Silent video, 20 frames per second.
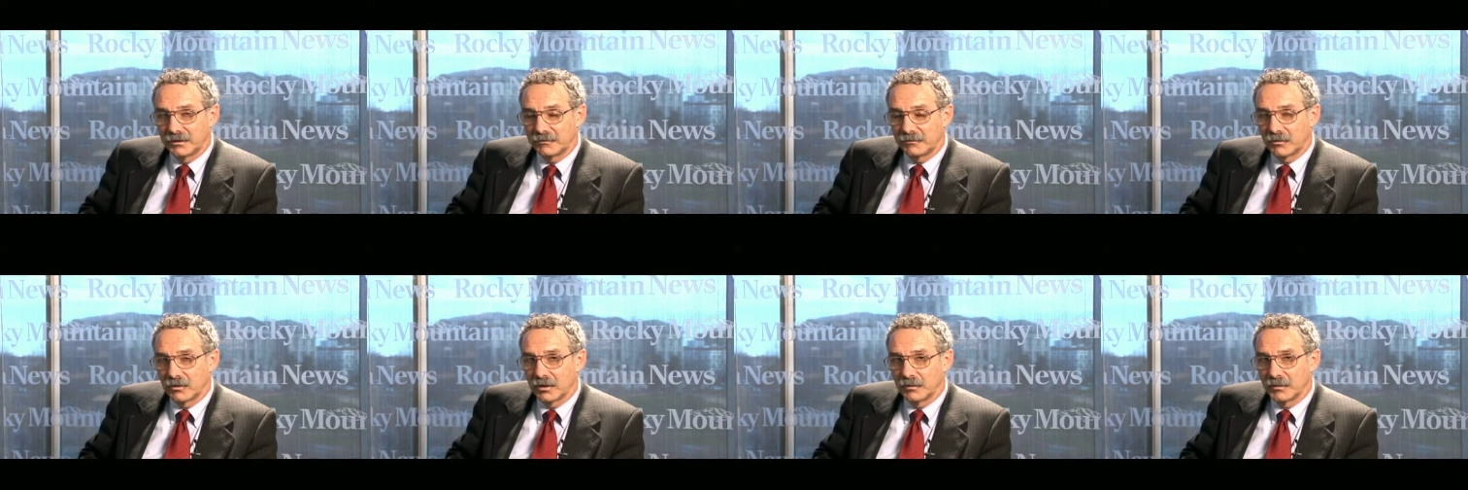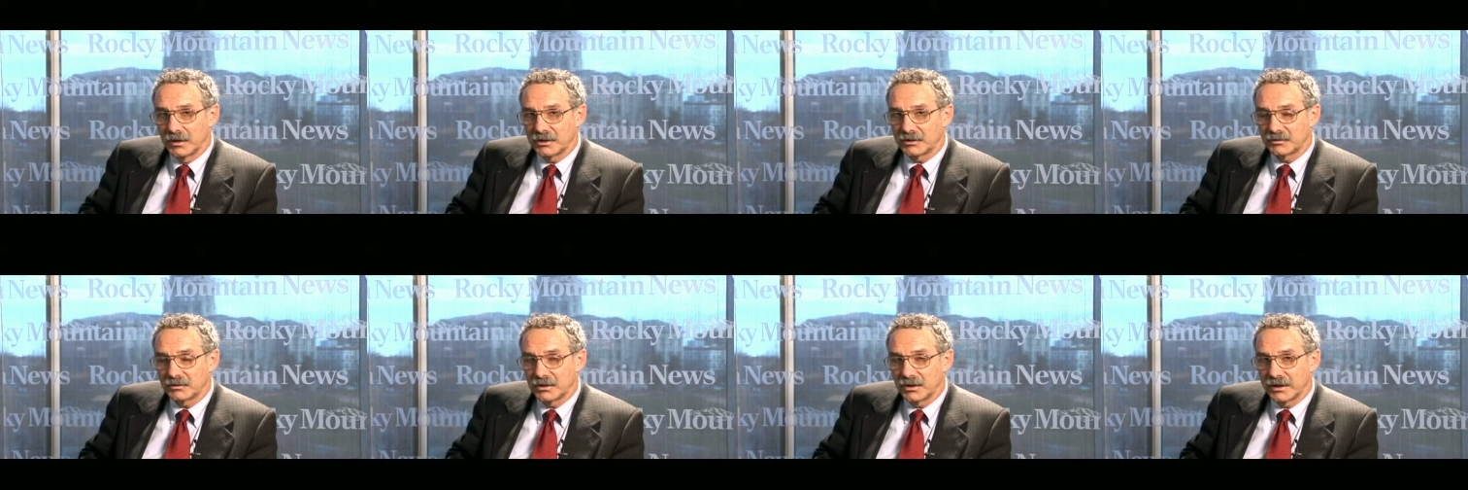four
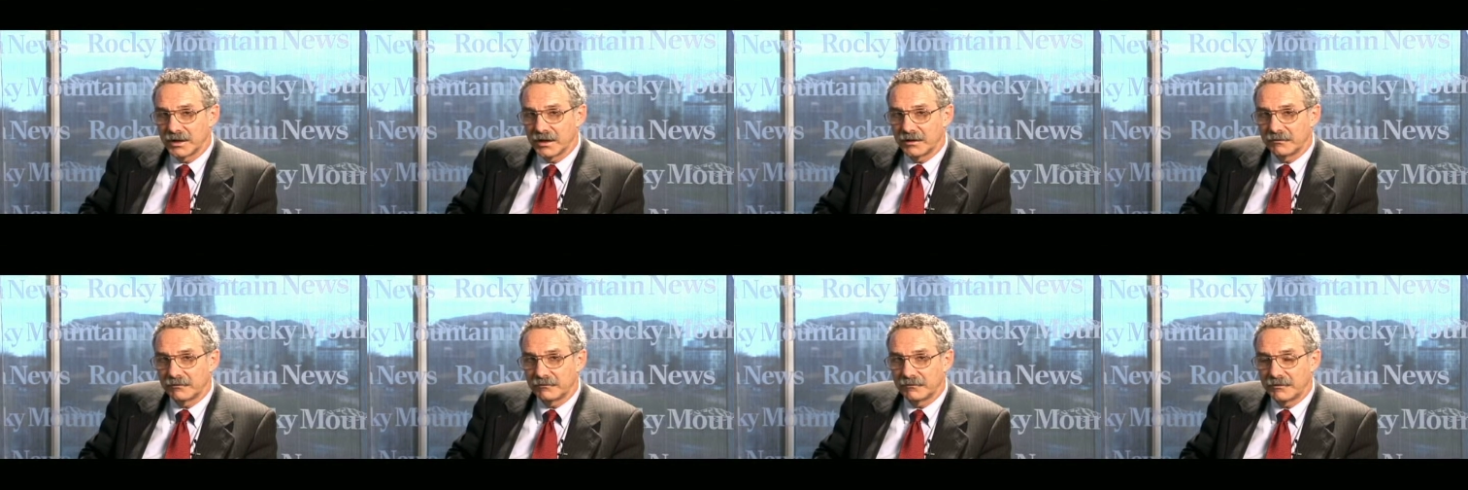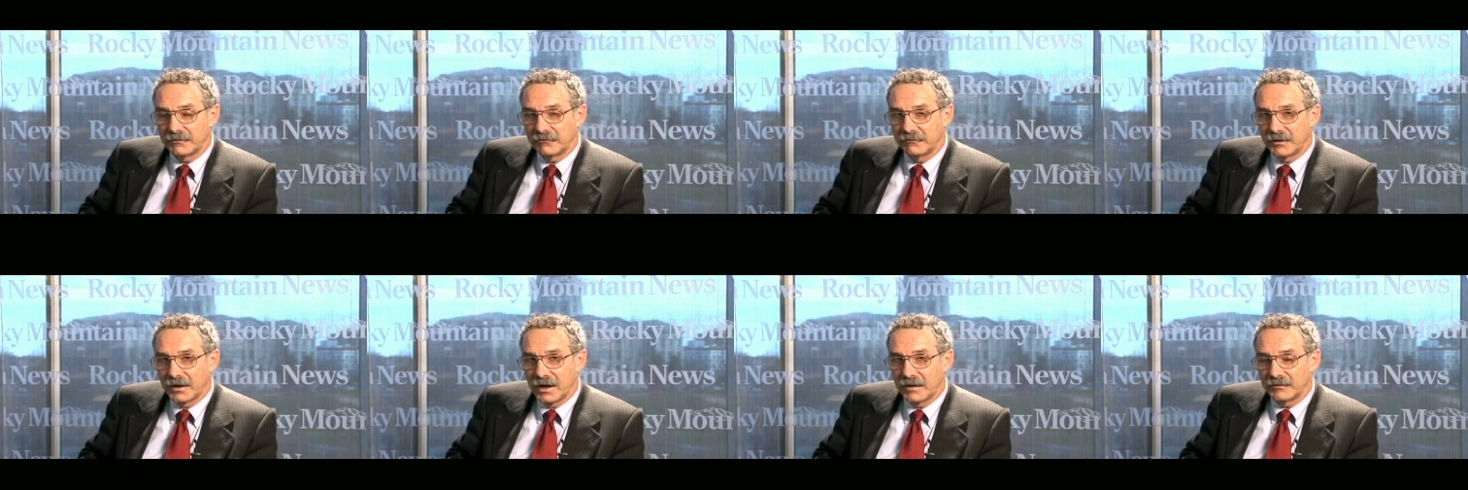months will go down
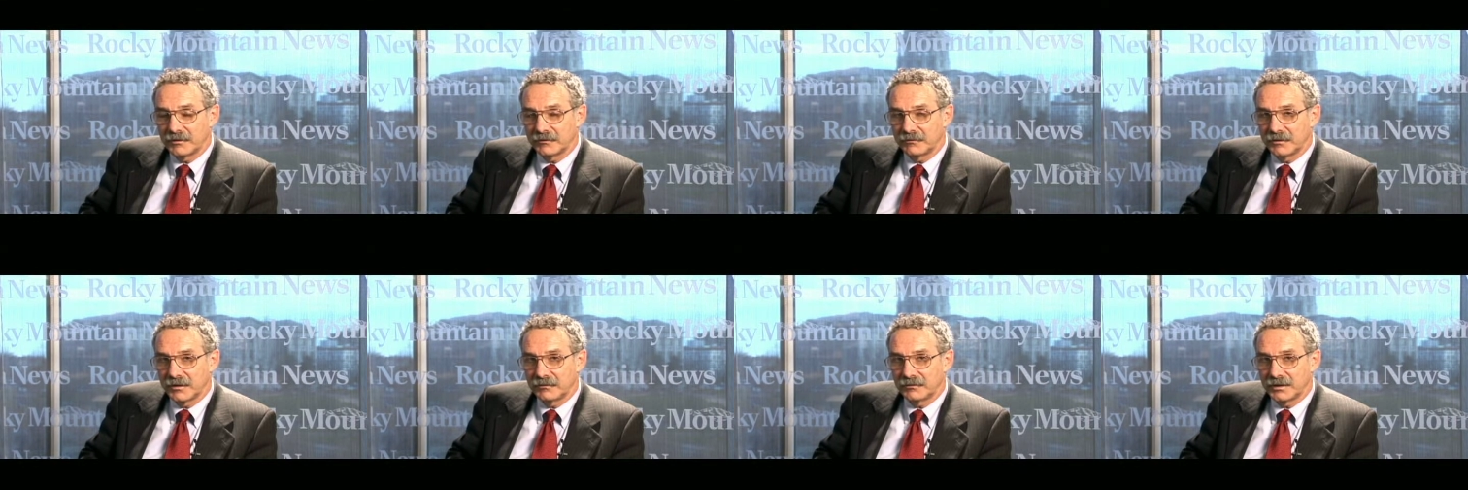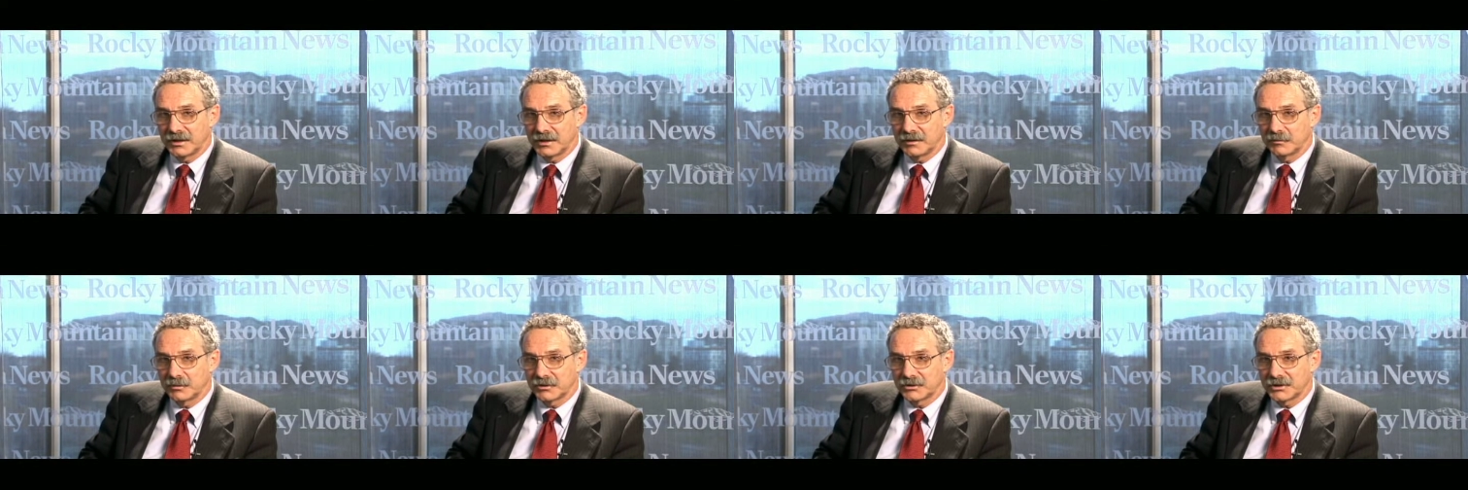5 to
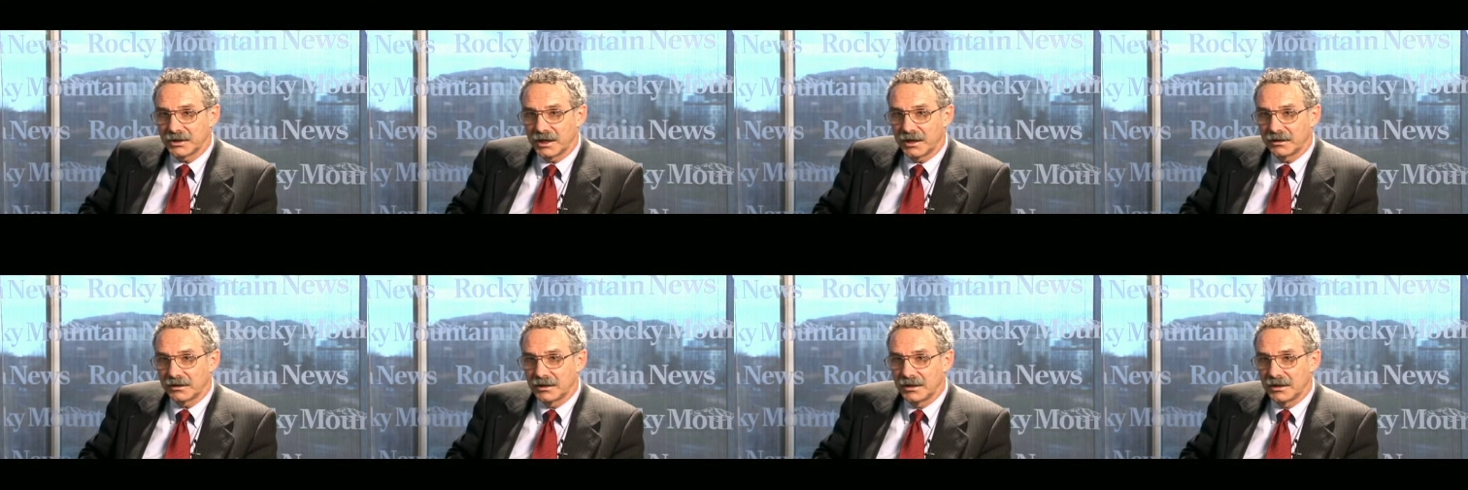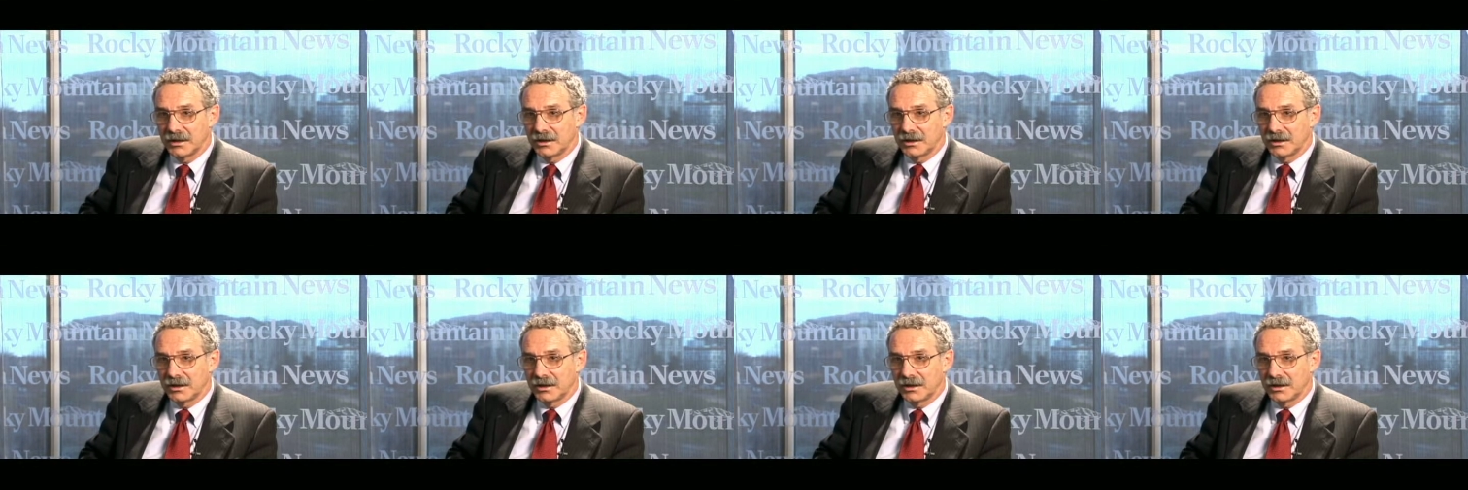15 percent.